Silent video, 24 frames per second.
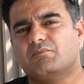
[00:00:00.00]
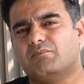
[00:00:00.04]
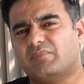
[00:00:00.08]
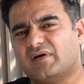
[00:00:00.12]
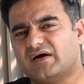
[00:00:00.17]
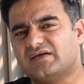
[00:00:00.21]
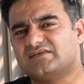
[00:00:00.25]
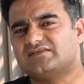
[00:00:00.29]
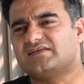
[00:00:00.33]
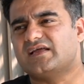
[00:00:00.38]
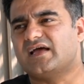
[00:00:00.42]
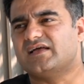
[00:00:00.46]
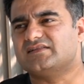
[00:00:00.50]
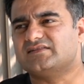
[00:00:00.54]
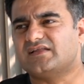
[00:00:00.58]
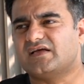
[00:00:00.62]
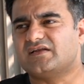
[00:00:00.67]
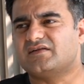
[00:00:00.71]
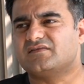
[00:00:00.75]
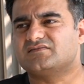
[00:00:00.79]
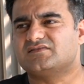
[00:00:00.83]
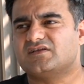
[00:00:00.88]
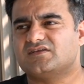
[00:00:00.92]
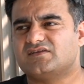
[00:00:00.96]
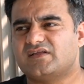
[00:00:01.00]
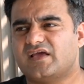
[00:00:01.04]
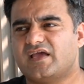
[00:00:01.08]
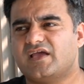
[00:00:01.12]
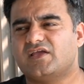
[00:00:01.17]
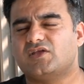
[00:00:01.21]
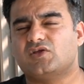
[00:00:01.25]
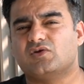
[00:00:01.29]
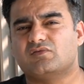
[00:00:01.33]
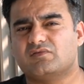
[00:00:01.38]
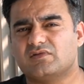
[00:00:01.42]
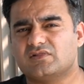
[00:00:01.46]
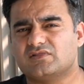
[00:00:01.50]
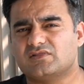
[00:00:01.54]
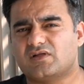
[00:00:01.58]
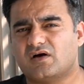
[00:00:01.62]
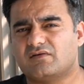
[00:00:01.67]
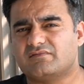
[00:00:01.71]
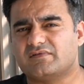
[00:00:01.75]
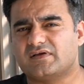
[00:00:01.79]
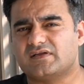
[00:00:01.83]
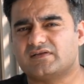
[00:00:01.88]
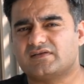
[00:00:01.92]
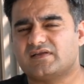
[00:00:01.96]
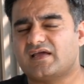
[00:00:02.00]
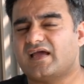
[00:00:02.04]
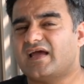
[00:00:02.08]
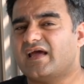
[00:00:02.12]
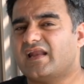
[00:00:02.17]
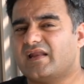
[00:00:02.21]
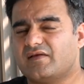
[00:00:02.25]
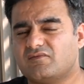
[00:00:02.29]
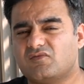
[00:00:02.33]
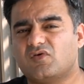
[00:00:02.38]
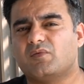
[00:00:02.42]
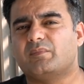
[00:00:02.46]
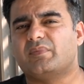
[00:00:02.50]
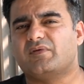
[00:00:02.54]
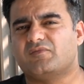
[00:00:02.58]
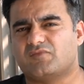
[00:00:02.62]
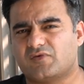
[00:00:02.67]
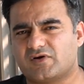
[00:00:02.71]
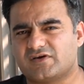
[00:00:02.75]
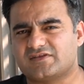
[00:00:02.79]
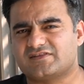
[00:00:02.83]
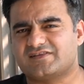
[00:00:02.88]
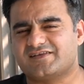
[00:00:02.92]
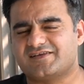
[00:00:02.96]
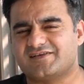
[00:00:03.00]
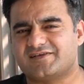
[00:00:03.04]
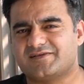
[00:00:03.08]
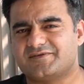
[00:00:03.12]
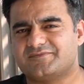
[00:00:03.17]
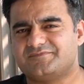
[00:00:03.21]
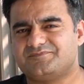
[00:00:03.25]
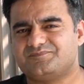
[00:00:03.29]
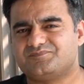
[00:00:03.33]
but at the end of the day, you will love it and it will be worth it.